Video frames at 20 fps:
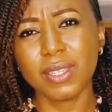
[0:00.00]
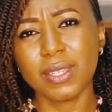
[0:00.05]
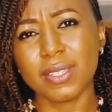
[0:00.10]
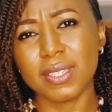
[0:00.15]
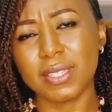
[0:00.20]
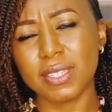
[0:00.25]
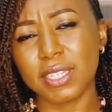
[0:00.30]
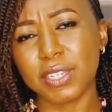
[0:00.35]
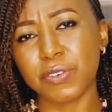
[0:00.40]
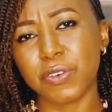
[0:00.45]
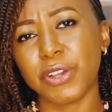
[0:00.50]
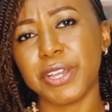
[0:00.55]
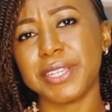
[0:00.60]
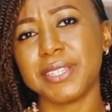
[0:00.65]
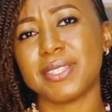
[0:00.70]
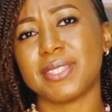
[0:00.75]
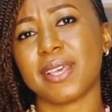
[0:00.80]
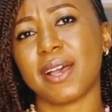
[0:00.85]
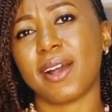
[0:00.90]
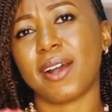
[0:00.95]

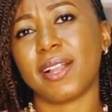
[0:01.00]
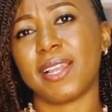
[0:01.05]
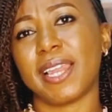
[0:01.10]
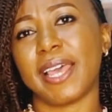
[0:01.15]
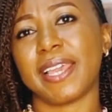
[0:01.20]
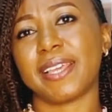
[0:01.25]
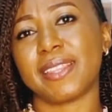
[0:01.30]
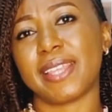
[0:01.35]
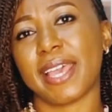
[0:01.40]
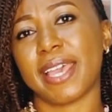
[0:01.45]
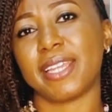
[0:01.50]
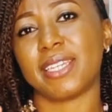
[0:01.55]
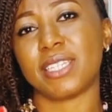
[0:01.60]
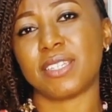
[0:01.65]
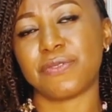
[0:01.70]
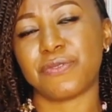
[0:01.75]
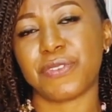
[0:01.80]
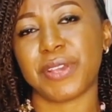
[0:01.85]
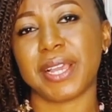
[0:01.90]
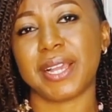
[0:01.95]
Steroids are like, they're in
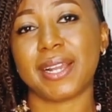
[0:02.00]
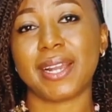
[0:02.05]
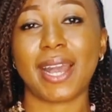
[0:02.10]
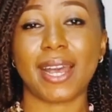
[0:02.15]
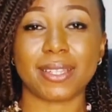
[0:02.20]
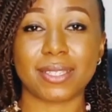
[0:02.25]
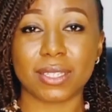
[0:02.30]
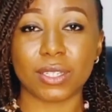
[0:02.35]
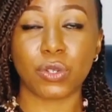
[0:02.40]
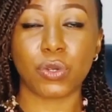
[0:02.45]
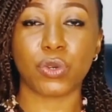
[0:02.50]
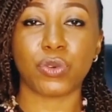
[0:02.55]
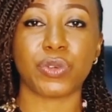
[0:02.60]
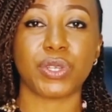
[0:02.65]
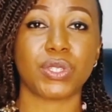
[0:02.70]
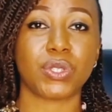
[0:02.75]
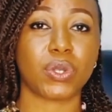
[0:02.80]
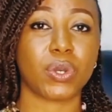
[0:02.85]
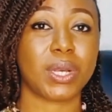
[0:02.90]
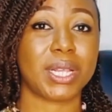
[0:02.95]
different
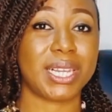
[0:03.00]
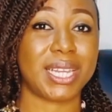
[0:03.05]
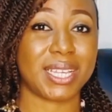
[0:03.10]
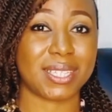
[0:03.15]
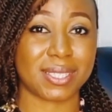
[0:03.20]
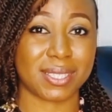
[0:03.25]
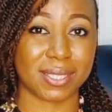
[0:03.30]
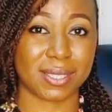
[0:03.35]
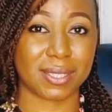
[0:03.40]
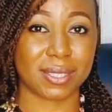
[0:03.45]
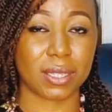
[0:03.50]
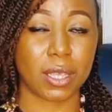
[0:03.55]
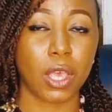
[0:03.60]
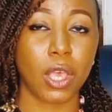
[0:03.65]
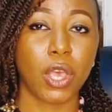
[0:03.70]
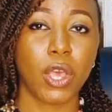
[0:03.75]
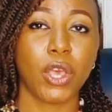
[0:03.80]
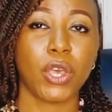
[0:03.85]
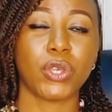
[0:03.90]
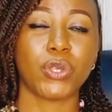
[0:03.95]
categories or classes.
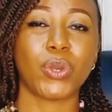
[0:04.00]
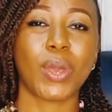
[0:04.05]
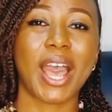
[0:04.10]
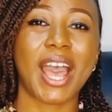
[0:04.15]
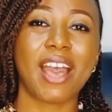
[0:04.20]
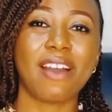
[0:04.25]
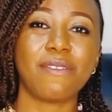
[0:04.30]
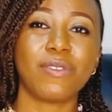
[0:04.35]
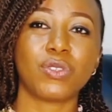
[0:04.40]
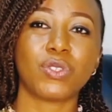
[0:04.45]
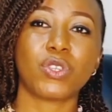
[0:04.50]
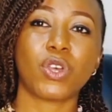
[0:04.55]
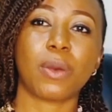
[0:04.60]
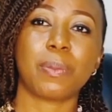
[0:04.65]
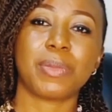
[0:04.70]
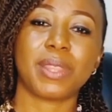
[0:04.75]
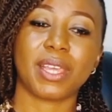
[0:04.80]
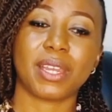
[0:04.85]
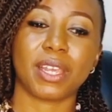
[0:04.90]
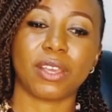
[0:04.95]
You have
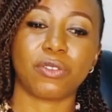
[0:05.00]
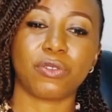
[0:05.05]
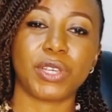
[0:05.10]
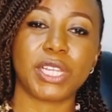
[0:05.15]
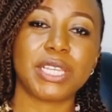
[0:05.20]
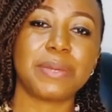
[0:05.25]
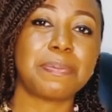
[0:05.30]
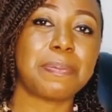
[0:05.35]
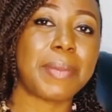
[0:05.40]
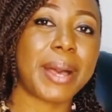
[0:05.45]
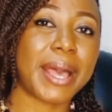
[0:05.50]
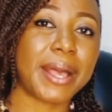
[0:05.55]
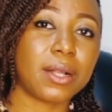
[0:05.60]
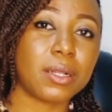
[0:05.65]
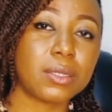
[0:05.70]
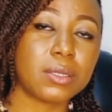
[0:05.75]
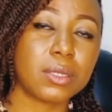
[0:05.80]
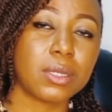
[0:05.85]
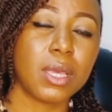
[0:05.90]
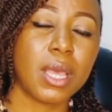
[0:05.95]
some that are really
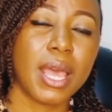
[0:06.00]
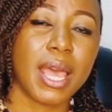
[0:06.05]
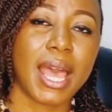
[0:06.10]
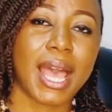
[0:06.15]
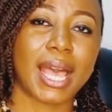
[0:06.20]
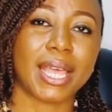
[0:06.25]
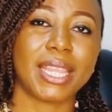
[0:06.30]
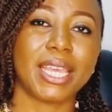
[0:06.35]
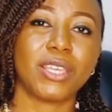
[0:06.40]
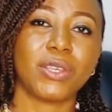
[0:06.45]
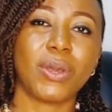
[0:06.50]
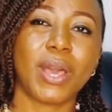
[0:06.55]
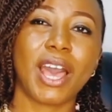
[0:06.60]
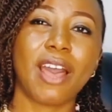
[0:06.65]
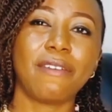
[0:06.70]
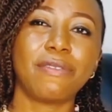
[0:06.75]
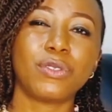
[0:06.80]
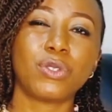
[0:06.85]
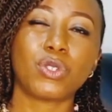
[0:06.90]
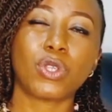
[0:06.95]
mild, and then you
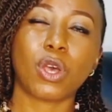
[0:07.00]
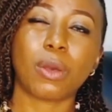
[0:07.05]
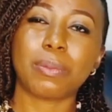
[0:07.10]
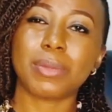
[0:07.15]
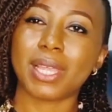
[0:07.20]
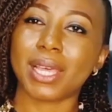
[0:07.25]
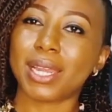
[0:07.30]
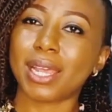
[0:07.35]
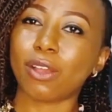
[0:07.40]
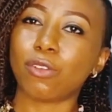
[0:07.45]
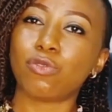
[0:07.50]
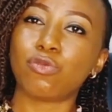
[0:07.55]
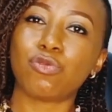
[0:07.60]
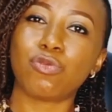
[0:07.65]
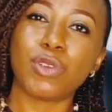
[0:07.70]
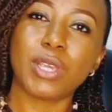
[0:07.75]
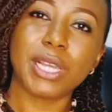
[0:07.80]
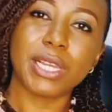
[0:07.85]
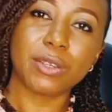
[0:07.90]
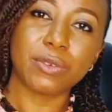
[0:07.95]
have some that are
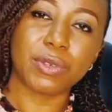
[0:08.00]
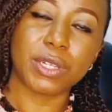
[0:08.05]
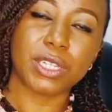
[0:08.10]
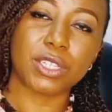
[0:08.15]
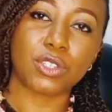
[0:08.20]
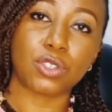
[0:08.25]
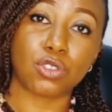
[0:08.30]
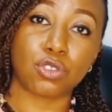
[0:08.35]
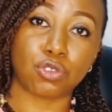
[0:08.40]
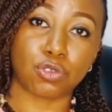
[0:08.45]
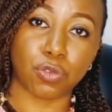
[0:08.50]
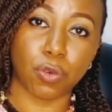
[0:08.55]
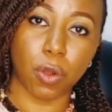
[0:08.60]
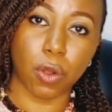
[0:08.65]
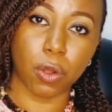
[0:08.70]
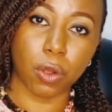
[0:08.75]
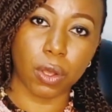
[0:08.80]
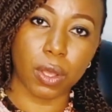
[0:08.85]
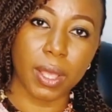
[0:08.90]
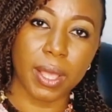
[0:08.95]
really, really
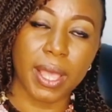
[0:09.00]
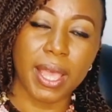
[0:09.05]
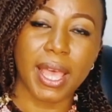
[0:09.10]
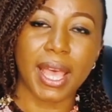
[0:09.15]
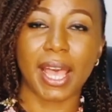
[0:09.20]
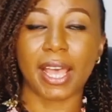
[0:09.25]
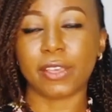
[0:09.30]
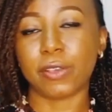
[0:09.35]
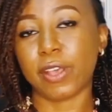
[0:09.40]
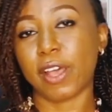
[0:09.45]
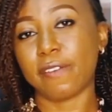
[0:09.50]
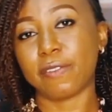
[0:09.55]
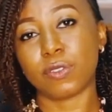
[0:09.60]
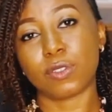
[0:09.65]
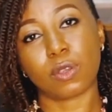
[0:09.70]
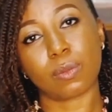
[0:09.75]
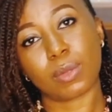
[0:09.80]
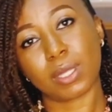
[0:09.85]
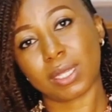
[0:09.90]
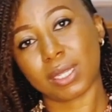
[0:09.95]
strong, and you have
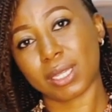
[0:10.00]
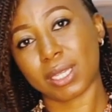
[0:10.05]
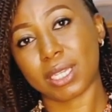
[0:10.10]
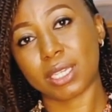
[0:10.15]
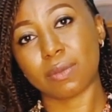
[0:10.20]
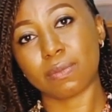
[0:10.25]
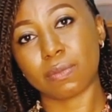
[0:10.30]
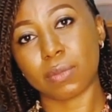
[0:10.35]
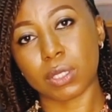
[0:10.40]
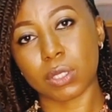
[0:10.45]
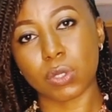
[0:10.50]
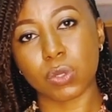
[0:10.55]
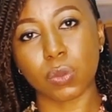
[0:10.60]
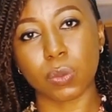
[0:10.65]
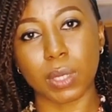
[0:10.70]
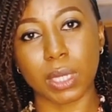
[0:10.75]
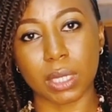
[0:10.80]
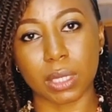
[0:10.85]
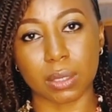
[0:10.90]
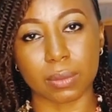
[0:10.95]
some that are in
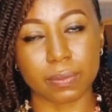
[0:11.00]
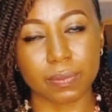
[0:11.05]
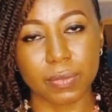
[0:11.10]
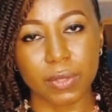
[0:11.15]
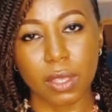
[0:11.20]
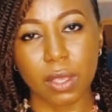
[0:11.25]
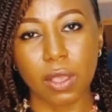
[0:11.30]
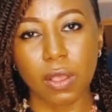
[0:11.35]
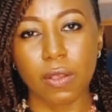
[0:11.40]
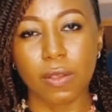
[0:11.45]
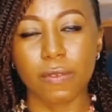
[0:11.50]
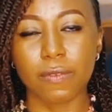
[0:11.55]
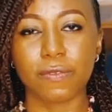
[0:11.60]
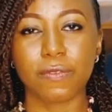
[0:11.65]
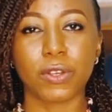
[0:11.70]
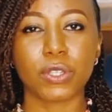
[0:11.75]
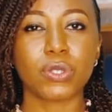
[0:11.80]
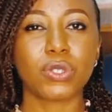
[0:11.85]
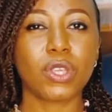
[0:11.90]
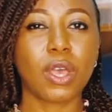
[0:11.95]
between.
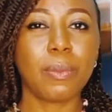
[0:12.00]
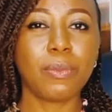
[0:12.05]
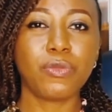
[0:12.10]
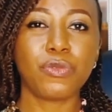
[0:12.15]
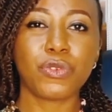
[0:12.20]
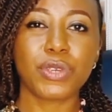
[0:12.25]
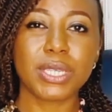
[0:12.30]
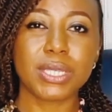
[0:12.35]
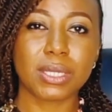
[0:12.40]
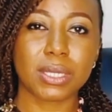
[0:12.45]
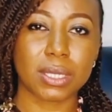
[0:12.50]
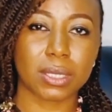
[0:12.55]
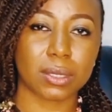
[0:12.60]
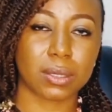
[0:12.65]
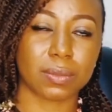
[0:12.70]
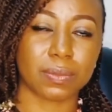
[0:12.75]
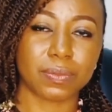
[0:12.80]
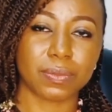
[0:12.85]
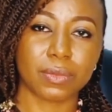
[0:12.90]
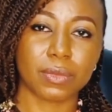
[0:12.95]
For some
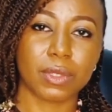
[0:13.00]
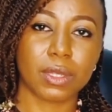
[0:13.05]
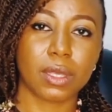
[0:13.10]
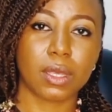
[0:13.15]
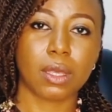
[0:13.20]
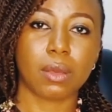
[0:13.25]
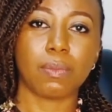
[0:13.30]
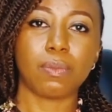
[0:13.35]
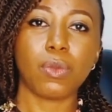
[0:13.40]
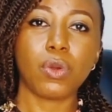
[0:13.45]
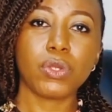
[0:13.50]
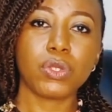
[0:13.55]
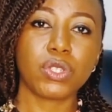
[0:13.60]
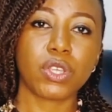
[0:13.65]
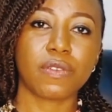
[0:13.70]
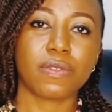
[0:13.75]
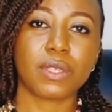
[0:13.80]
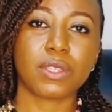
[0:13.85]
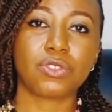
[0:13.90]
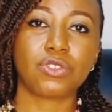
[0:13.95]
reason, most
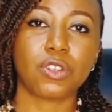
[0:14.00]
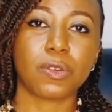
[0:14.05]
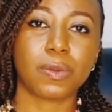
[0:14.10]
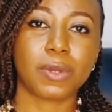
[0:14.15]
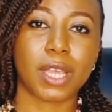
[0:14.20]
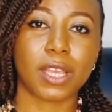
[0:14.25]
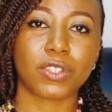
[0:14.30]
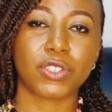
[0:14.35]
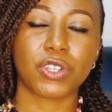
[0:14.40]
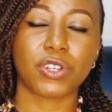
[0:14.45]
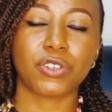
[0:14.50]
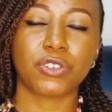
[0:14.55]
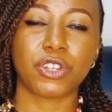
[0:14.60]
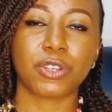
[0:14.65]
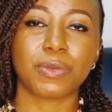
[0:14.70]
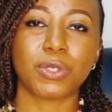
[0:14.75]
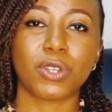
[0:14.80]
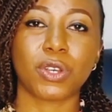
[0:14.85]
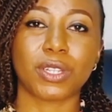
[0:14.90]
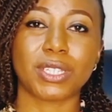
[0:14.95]
of these triple action
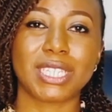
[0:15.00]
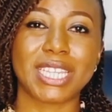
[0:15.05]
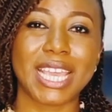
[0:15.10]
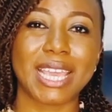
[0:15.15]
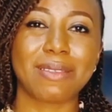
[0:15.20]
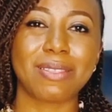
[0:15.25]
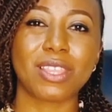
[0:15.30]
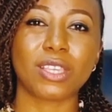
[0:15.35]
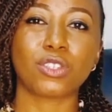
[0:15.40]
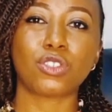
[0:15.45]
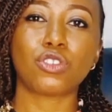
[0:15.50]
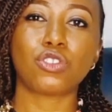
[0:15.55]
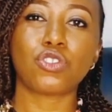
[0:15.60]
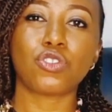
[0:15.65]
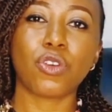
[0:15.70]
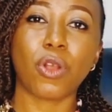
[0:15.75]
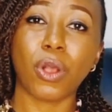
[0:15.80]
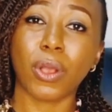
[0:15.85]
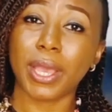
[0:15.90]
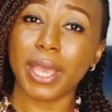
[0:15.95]
creams contain the
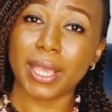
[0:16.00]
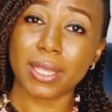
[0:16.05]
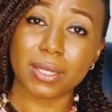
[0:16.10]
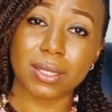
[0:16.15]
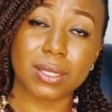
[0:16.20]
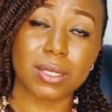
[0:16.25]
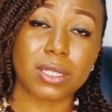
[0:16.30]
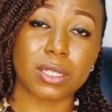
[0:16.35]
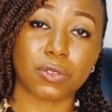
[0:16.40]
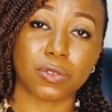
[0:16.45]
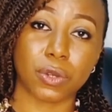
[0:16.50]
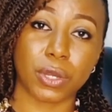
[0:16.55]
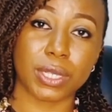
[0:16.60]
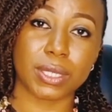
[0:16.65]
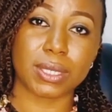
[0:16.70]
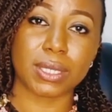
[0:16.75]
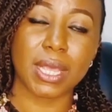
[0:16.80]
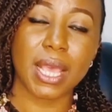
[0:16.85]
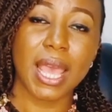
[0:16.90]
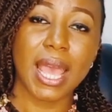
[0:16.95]
strongest
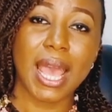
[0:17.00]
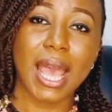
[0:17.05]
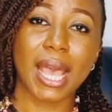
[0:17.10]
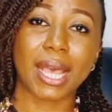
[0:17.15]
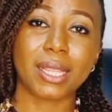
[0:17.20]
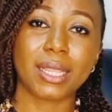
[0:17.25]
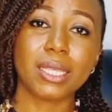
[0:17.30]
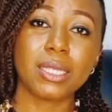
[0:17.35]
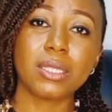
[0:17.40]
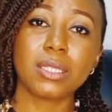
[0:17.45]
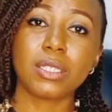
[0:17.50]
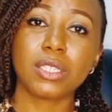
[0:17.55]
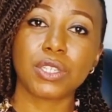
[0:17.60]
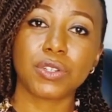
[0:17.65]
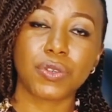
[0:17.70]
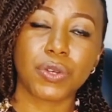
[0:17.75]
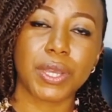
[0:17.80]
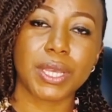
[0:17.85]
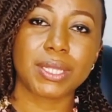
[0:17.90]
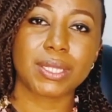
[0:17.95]
steroids, and these
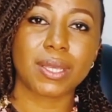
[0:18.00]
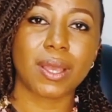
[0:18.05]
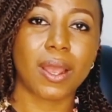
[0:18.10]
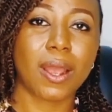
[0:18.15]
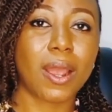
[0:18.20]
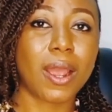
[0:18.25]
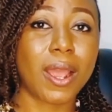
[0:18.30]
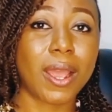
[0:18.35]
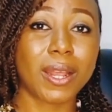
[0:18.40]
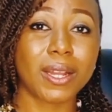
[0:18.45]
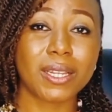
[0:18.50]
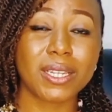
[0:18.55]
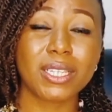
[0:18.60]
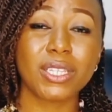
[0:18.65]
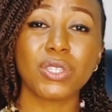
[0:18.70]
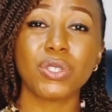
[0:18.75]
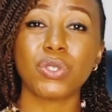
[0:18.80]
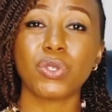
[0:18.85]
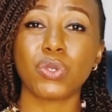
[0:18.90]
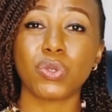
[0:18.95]
steroids are
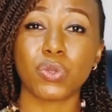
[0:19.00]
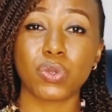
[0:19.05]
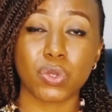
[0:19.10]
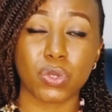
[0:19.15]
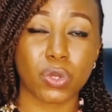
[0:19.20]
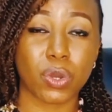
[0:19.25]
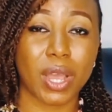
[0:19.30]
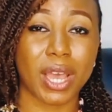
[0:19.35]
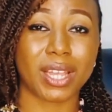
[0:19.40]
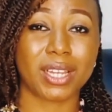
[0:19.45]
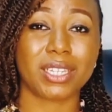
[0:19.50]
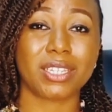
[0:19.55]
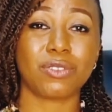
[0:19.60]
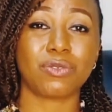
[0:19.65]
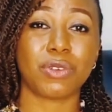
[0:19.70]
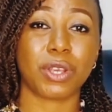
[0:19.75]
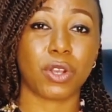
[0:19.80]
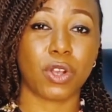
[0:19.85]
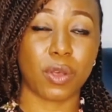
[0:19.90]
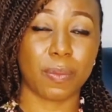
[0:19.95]
hardly used or hardly
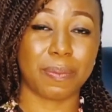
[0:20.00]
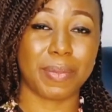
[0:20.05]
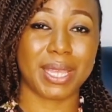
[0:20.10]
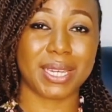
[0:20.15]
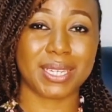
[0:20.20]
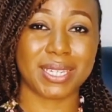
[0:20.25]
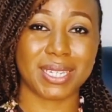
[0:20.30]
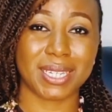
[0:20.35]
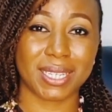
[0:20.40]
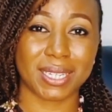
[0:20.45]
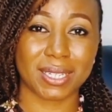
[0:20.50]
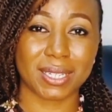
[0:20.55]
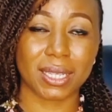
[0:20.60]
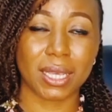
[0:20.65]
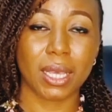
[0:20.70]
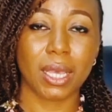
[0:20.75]
recommended,